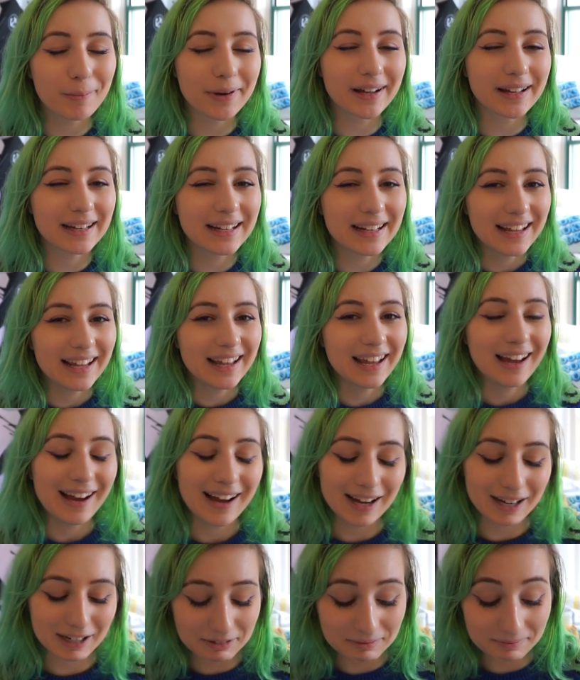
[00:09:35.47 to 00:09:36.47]
But
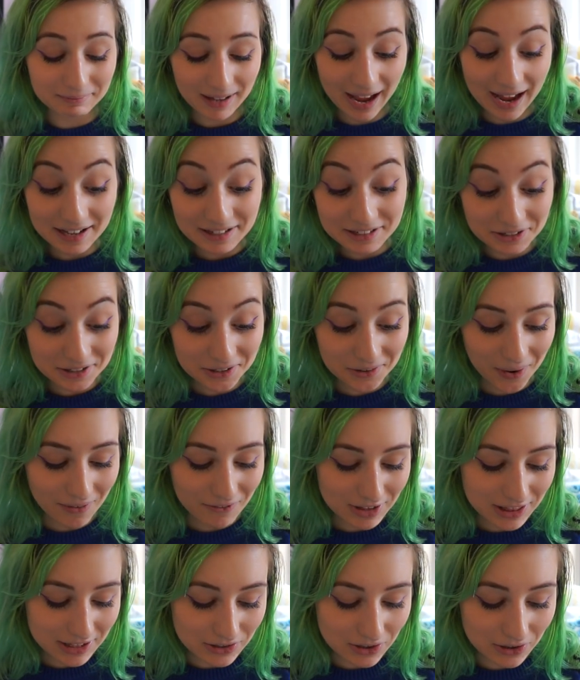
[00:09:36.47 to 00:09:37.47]
um, as you know,
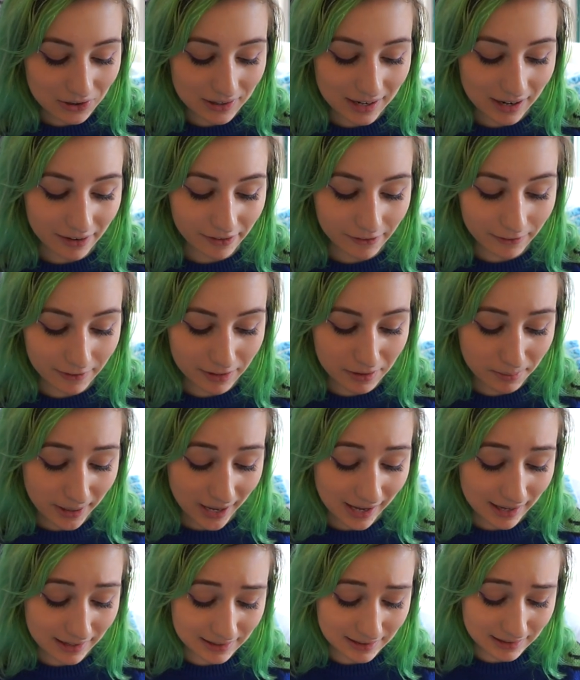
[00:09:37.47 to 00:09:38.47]
everything turned out for the
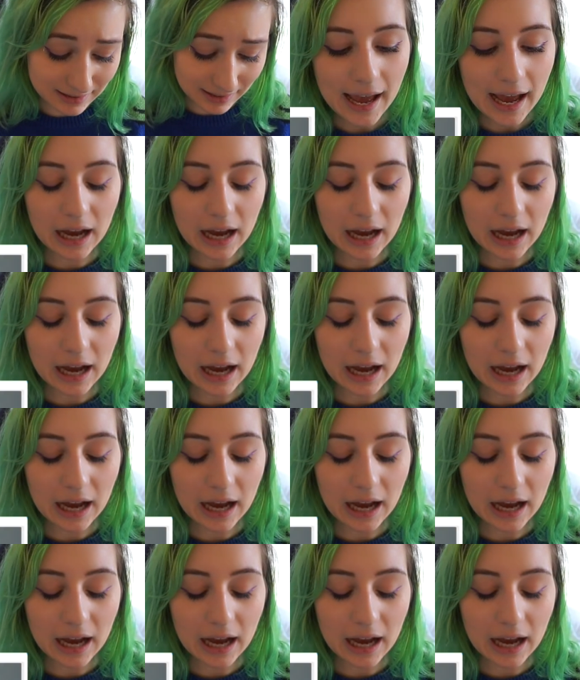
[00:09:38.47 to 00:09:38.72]
best.